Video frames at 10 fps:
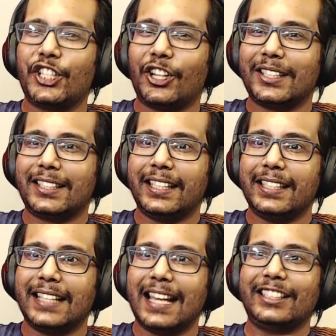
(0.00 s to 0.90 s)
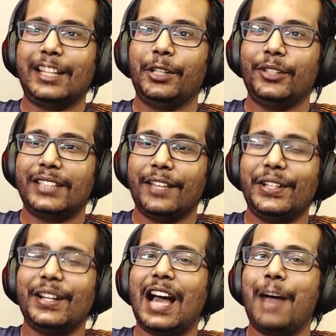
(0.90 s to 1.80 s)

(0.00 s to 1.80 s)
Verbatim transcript: short stint as 007,